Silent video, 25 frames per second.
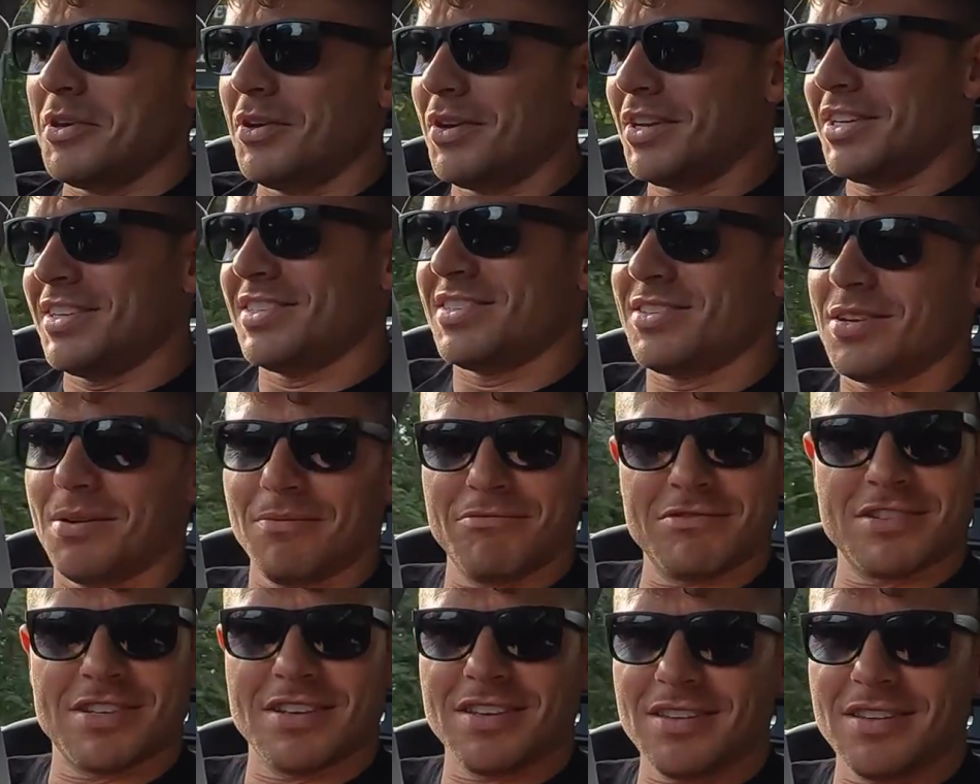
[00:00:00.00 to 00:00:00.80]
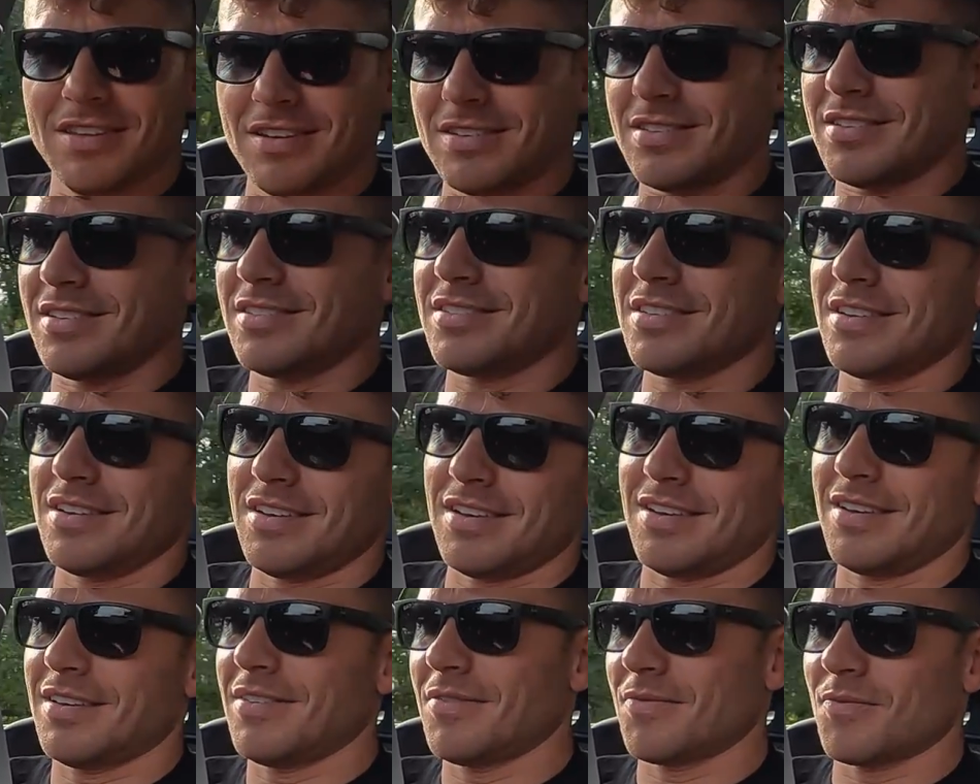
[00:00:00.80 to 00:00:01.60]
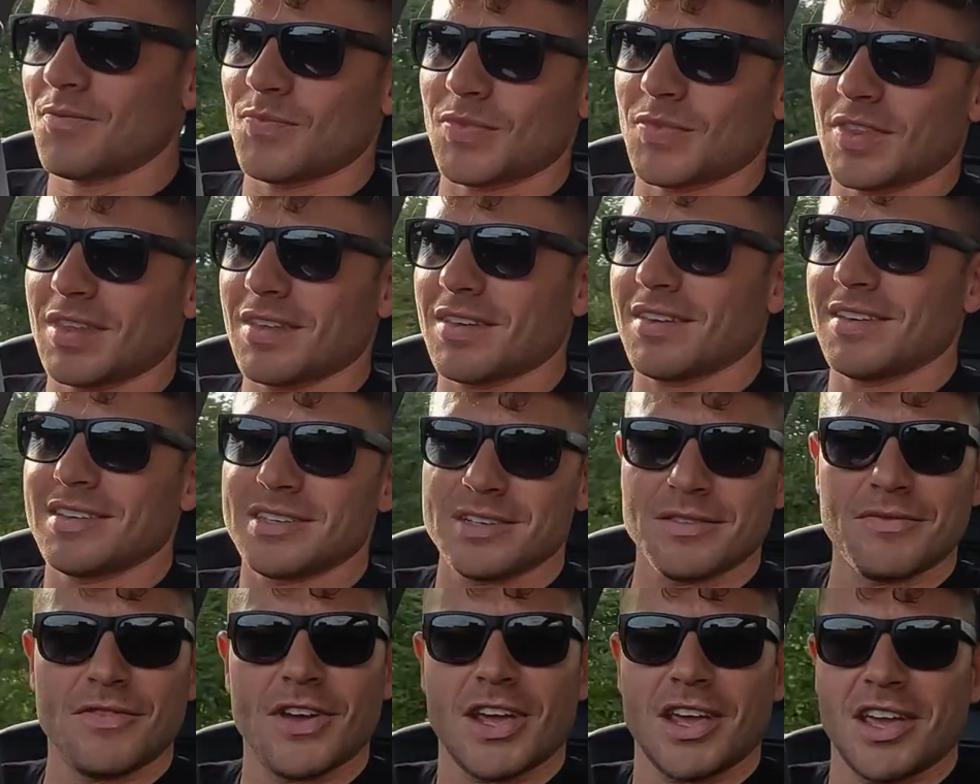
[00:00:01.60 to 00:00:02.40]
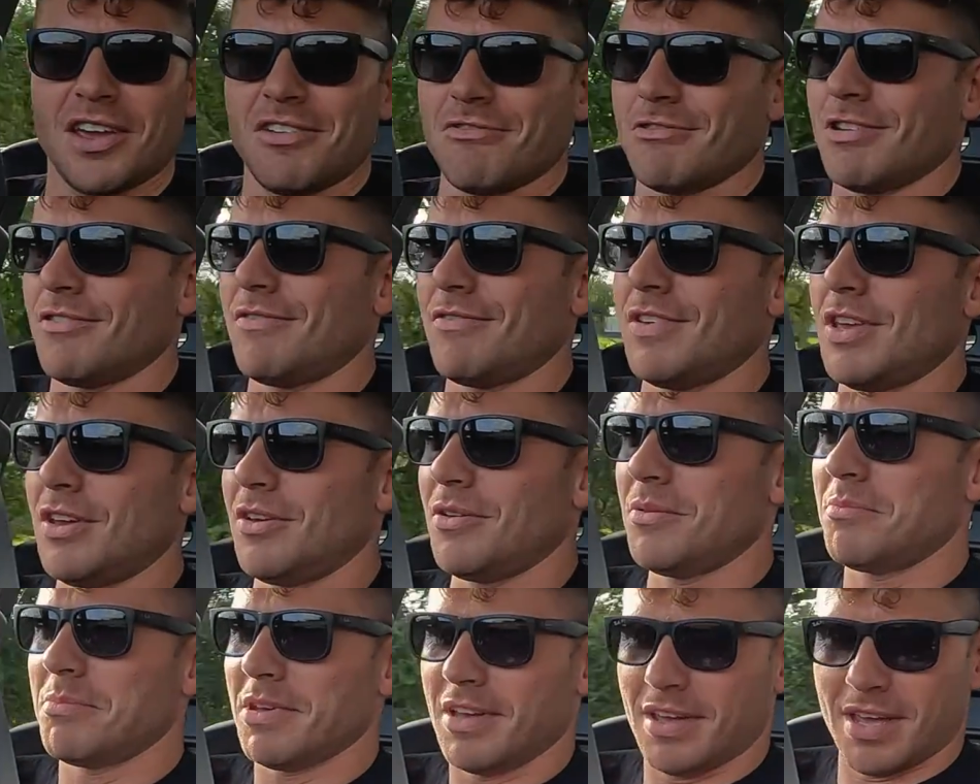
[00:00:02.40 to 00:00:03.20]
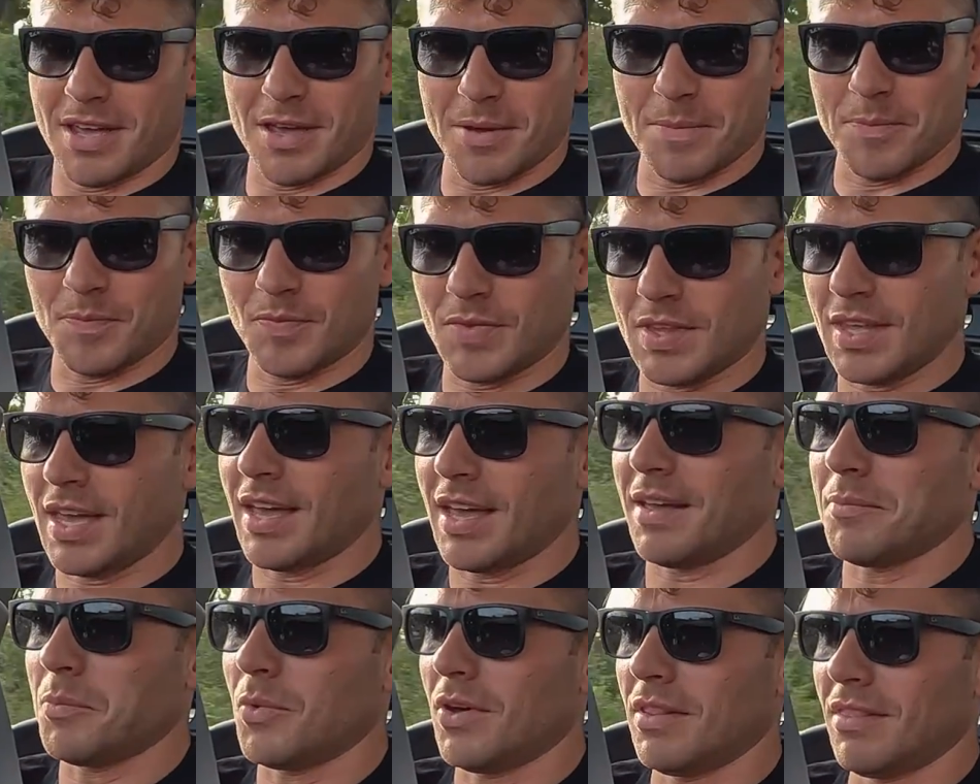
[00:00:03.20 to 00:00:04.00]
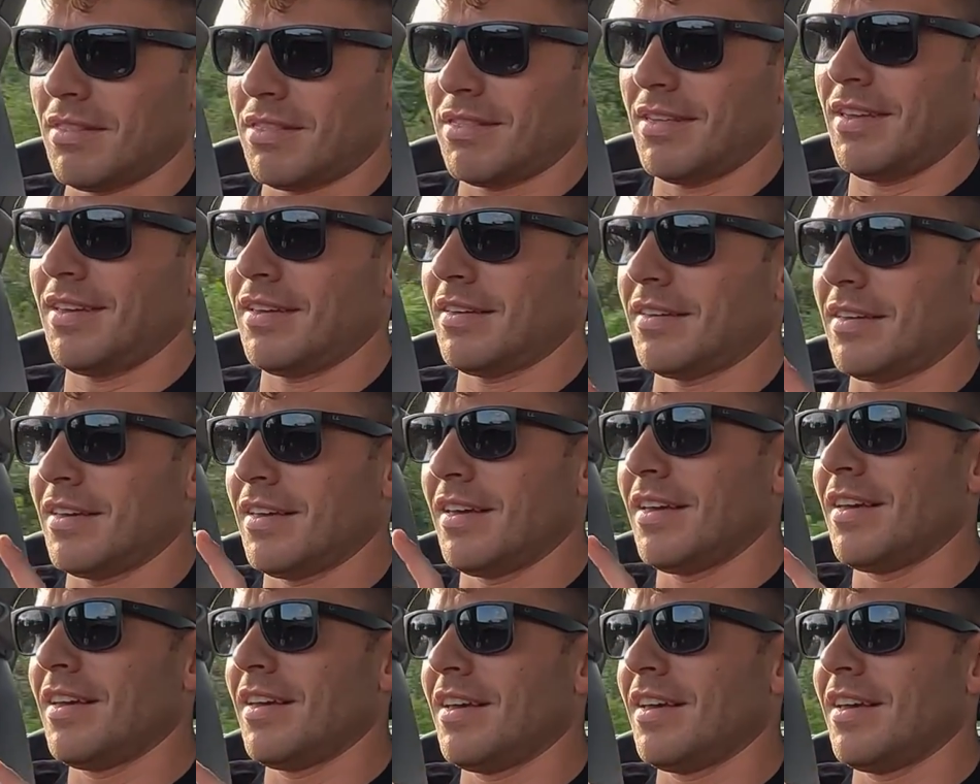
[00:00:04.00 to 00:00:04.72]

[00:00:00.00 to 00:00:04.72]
be honest, obviously this is it's a vague review, but yeah, one thing